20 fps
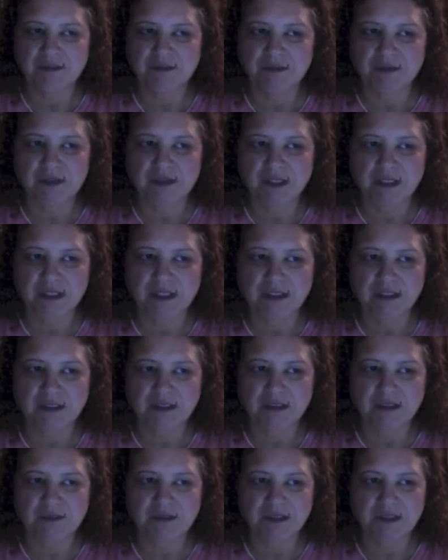but right now
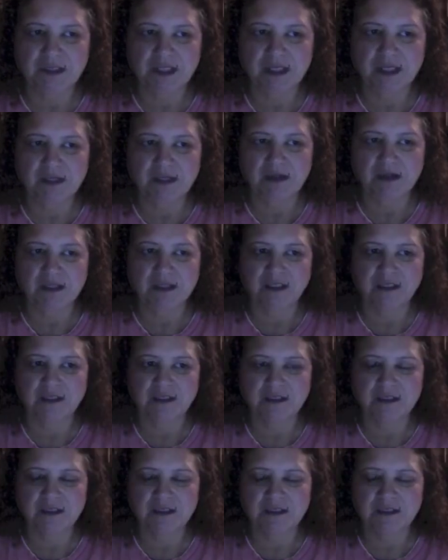let's bring that
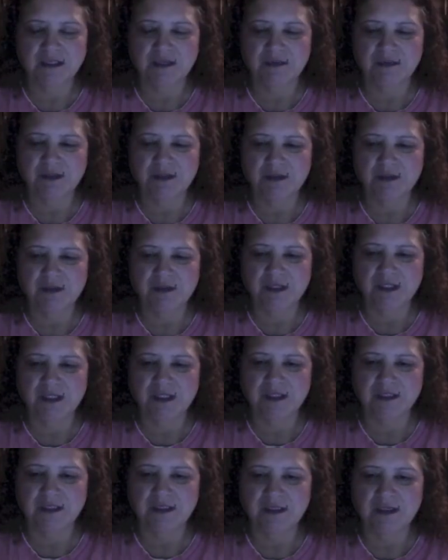consciousness that we
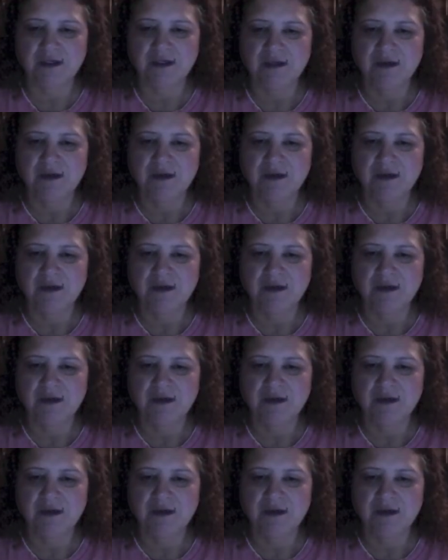created